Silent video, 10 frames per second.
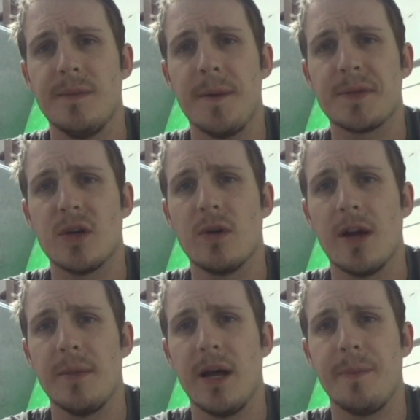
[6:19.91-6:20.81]
episode
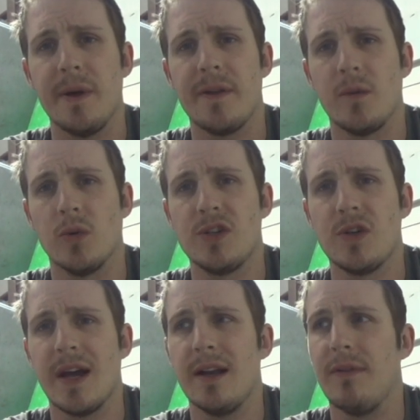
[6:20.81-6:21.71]
coming up, and then we'll
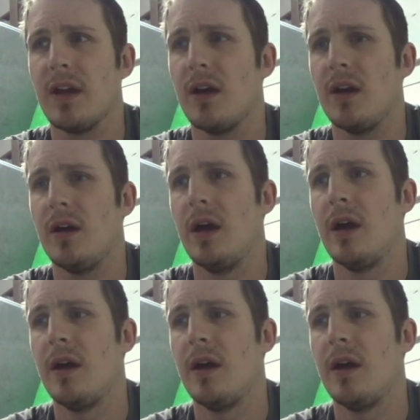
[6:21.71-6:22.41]
do kind of like a